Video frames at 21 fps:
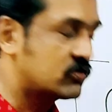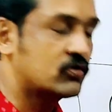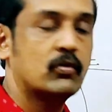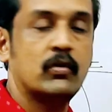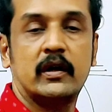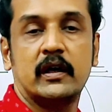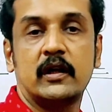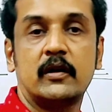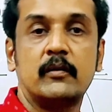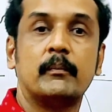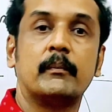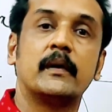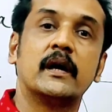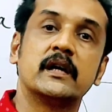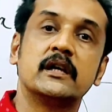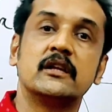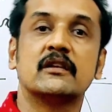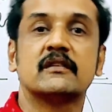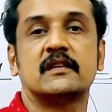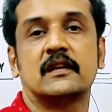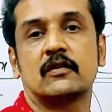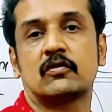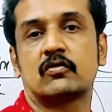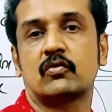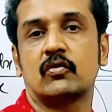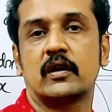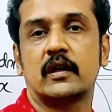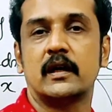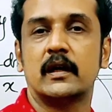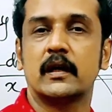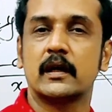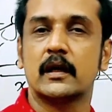square minus a
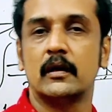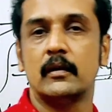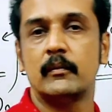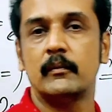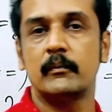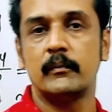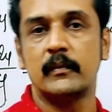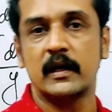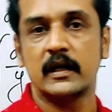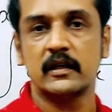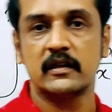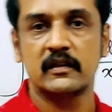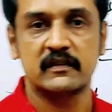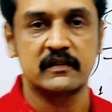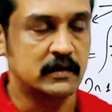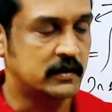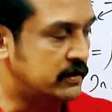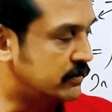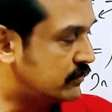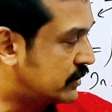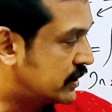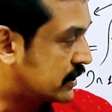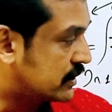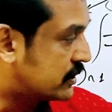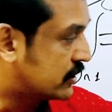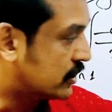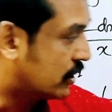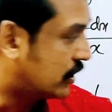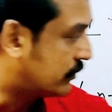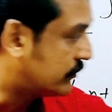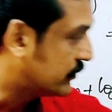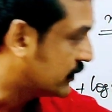square is minus 1. That is the
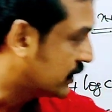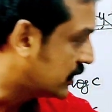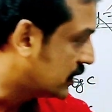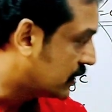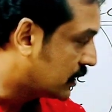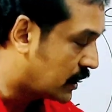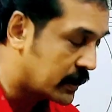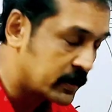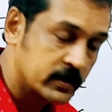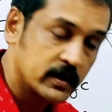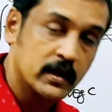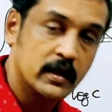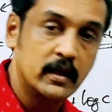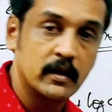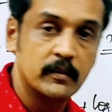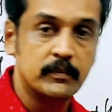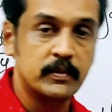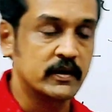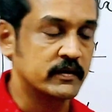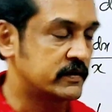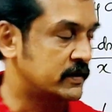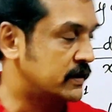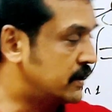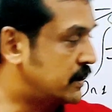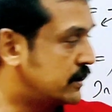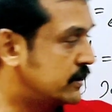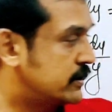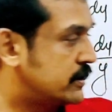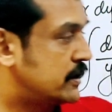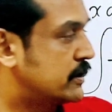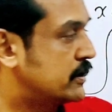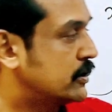plus 1. That
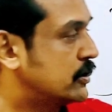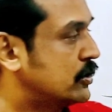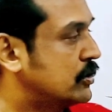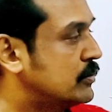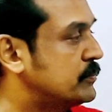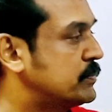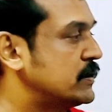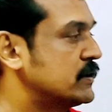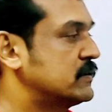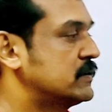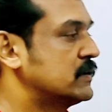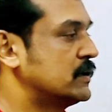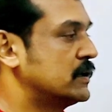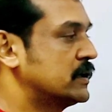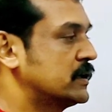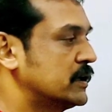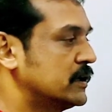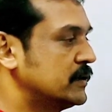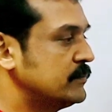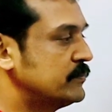is the plus 1. We